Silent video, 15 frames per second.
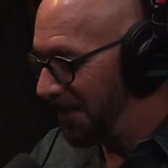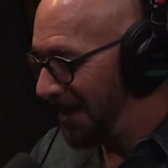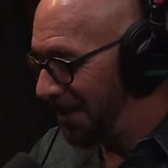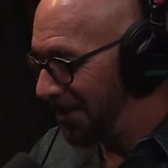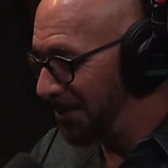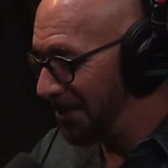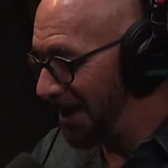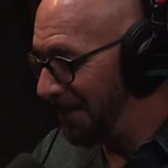they
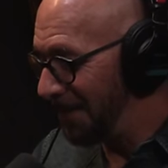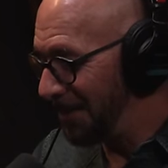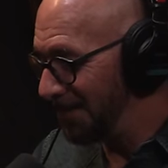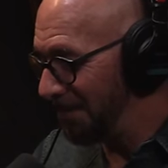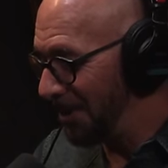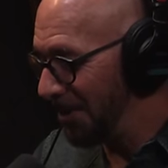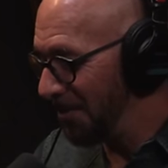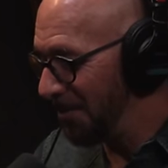also have this
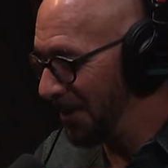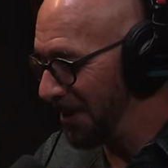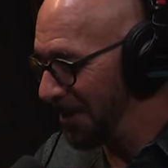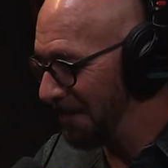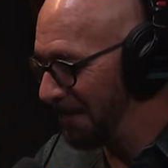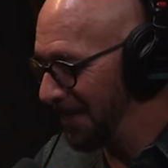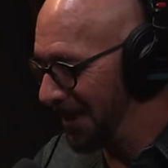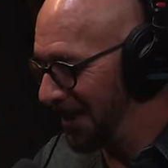
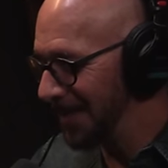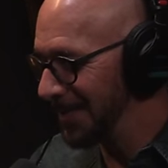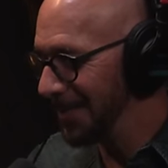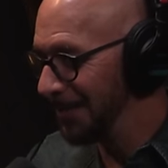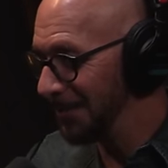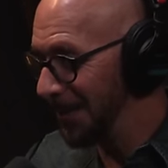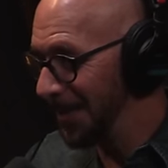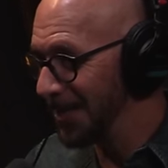program, I guess,
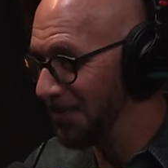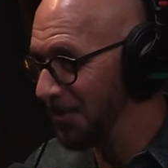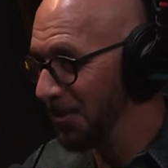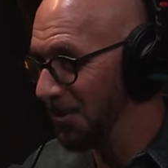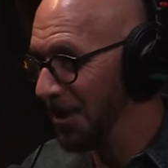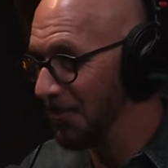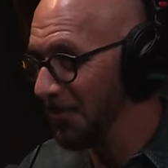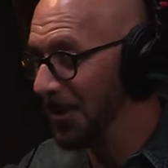that advanced
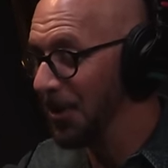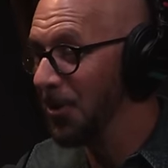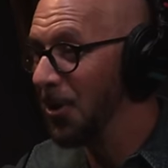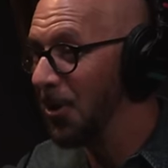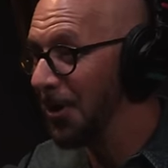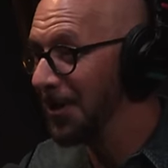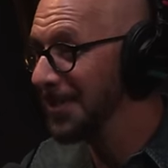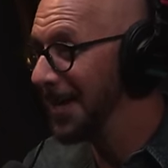program where they go to
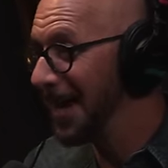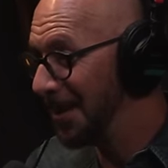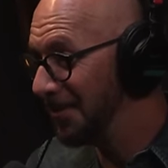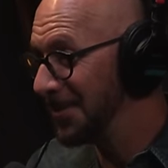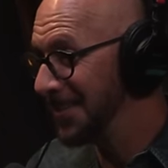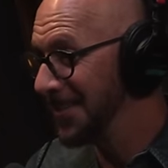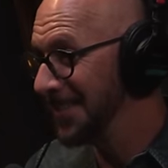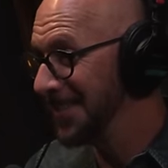haunted
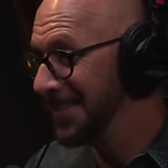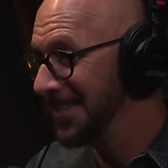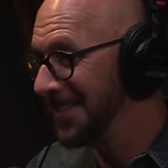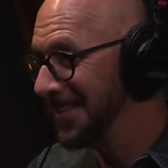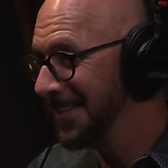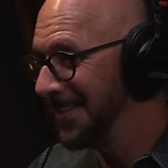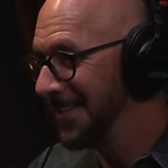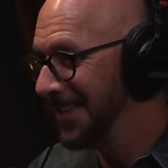houses
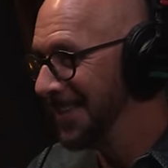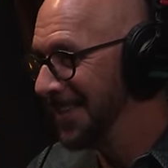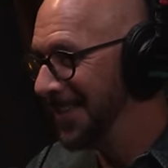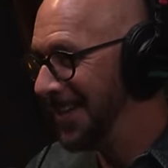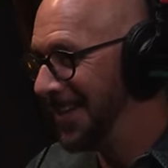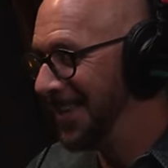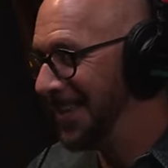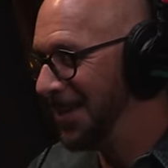
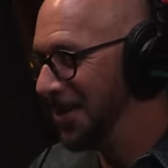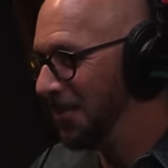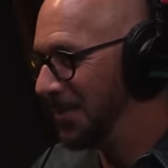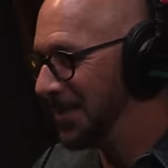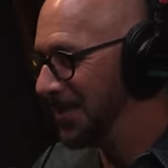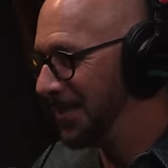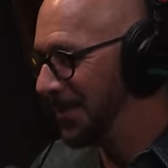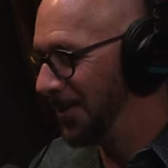and they go
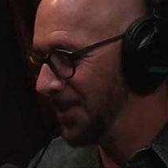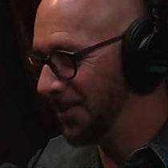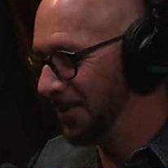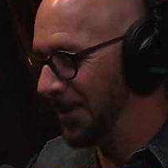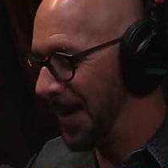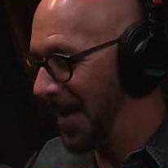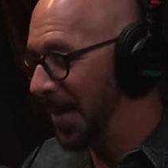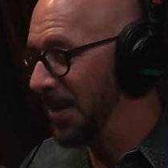into
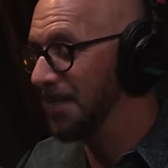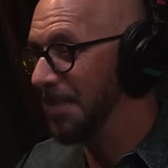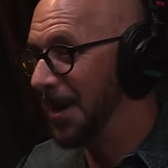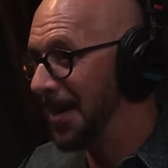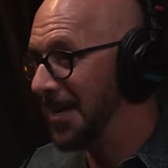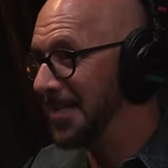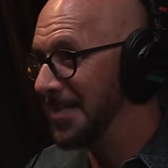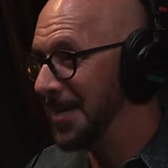their out of
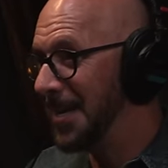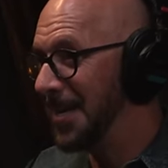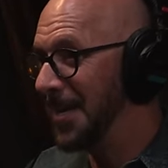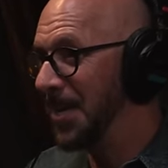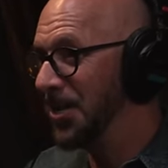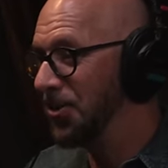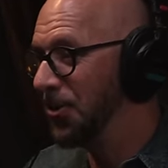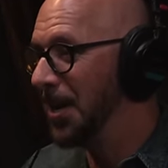body state
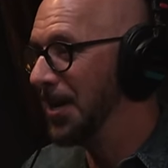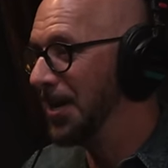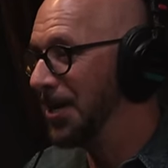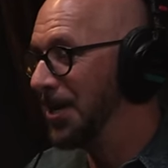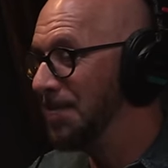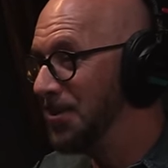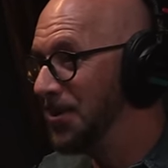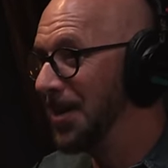and try to
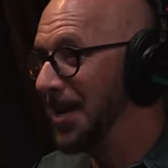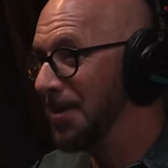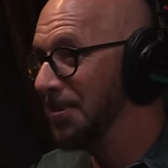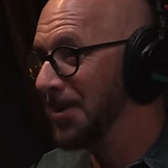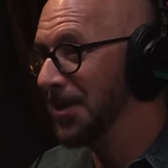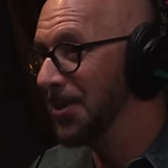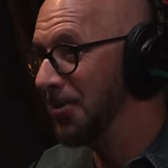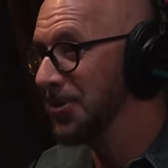communicate
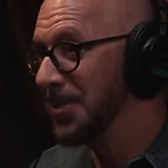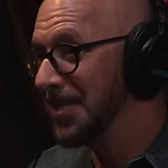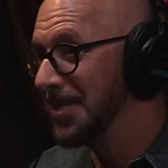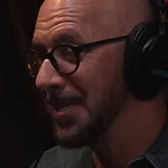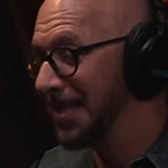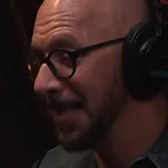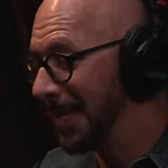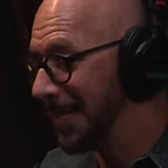with the
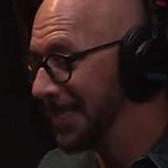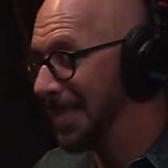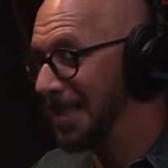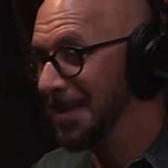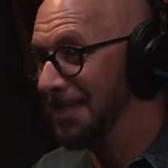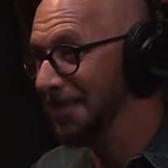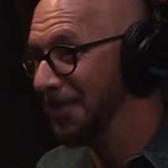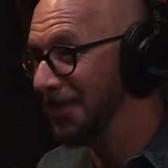ghosts and like set
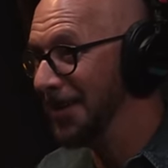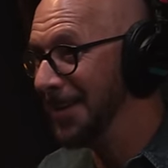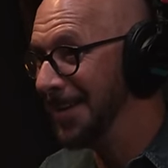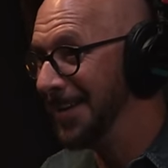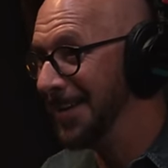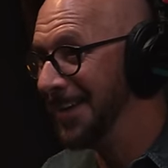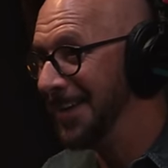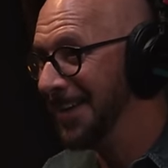them
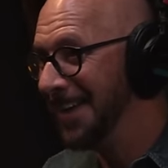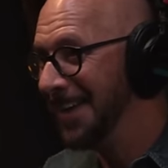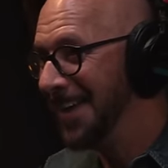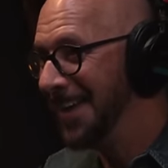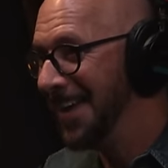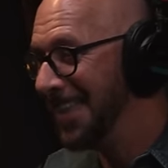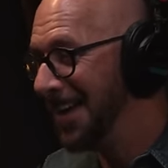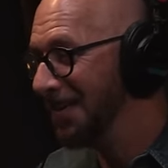free.
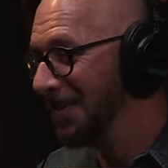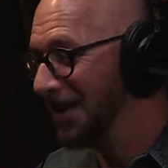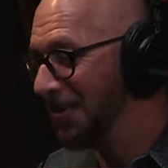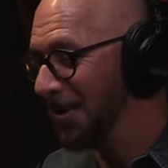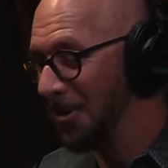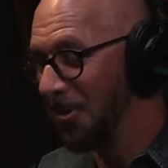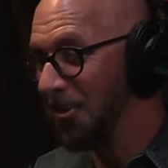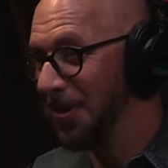And they have like
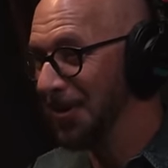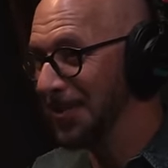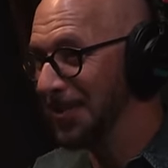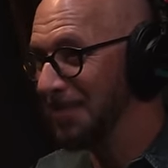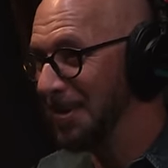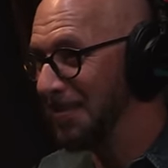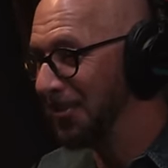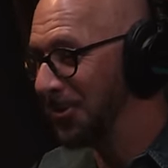recordings
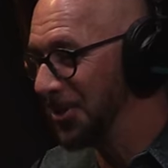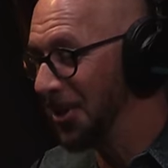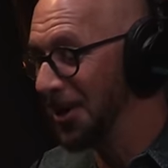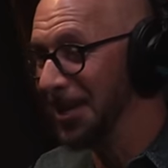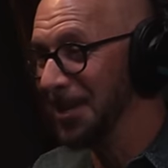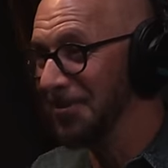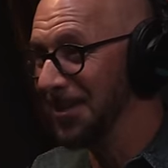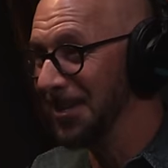of people
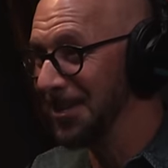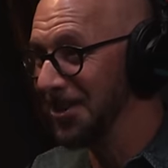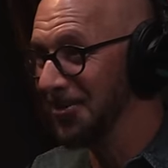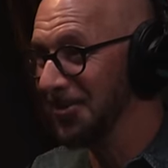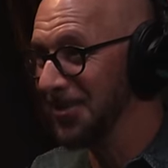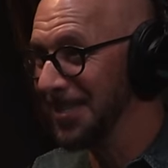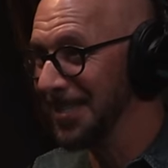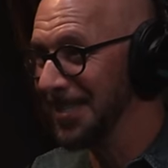talking with the
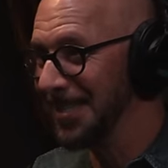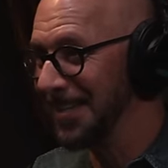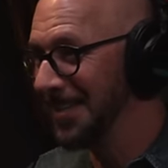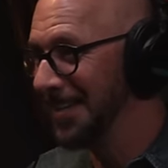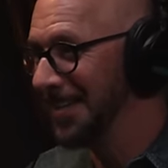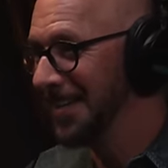ghosts and